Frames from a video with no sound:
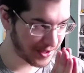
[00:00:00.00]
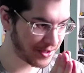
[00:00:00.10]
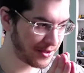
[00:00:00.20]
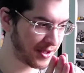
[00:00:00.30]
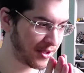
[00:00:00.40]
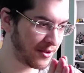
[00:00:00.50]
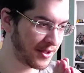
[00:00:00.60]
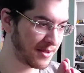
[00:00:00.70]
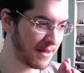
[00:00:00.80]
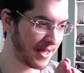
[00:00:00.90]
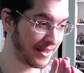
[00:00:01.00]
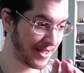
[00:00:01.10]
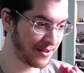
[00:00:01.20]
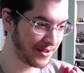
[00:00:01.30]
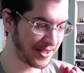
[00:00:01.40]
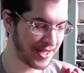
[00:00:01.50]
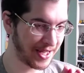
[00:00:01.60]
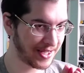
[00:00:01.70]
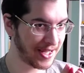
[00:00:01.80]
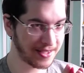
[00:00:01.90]
surgeon called us back later in the day.
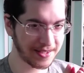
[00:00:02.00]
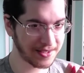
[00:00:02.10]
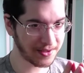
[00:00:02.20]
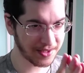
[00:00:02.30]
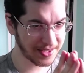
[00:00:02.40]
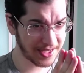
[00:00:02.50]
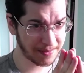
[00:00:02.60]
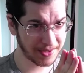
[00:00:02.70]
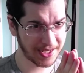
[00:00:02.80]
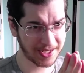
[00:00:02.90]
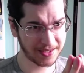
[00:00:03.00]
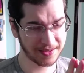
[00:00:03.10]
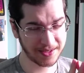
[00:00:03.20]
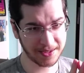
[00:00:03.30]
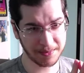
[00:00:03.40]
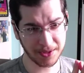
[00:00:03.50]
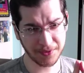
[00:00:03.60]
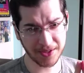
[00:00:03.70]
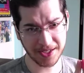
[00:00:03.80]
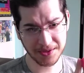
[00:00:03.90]
Again, this is all the same day in the middle of
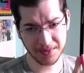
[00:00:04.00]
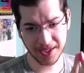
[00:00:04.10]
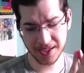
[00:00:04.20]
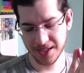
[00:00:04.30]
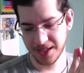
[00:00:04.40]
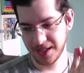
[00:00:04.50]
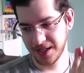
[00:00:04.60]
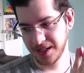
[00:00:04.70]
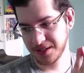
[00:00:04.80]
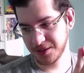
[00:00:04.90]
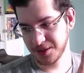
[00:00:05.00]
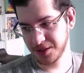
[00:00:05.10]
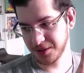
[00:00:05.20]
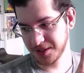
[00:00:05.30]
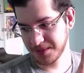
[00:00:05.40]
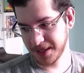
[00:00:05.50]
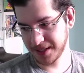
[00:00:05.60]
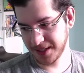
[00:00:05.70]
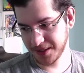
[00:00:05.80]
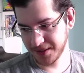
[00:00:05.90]
last week. The surgeon called us back
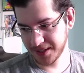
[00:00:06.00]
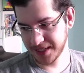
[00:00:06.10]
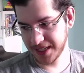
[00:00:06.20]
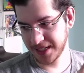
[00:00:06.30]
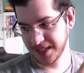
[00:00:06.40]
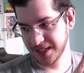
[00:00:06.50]
later in the day